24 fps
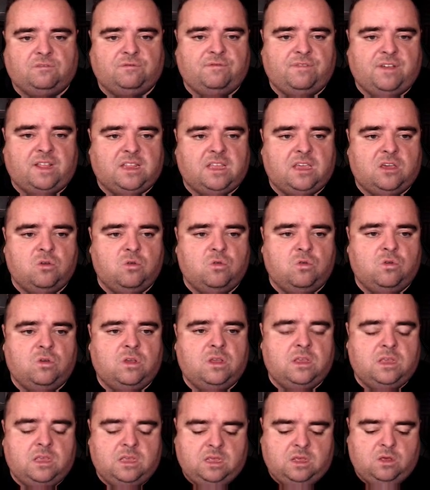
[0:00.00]
video
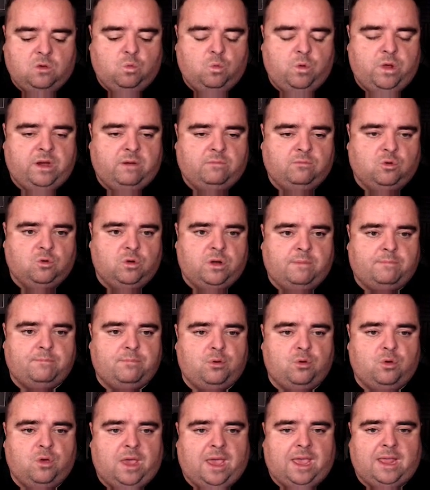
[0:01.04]
where I'm going to
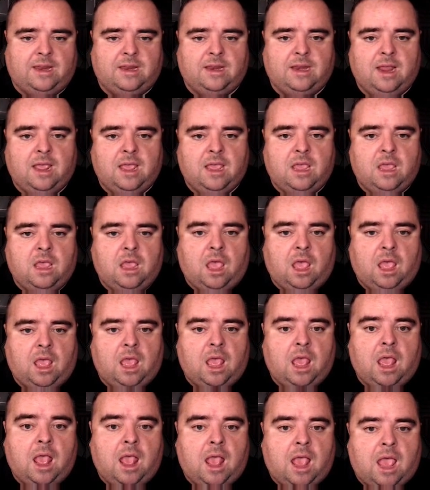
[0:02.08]
put in
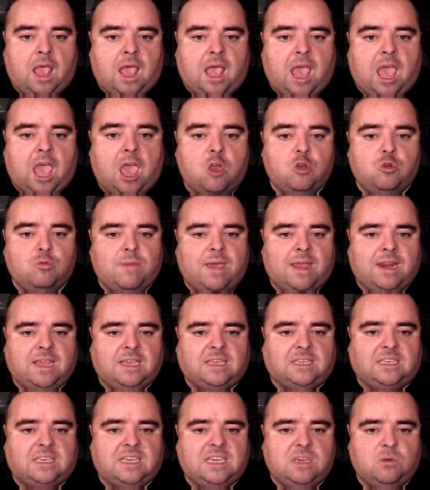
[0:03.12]
how many
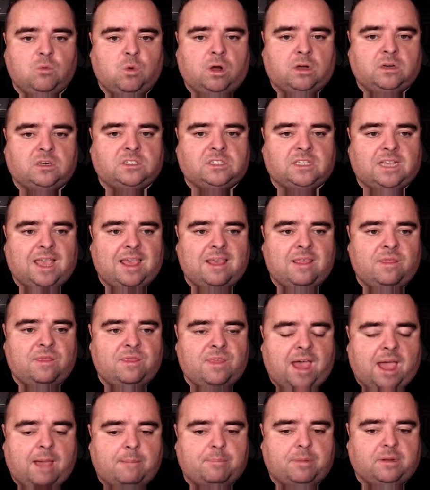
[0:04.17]
keywords
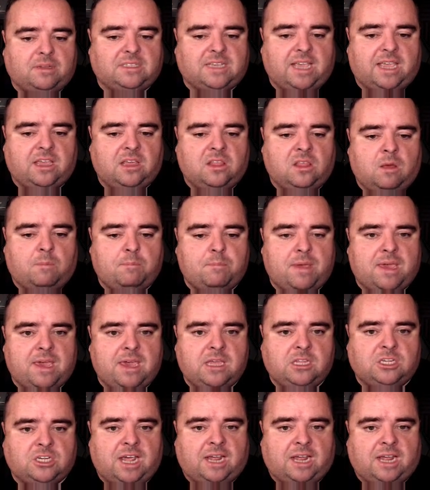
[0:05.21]
that particular page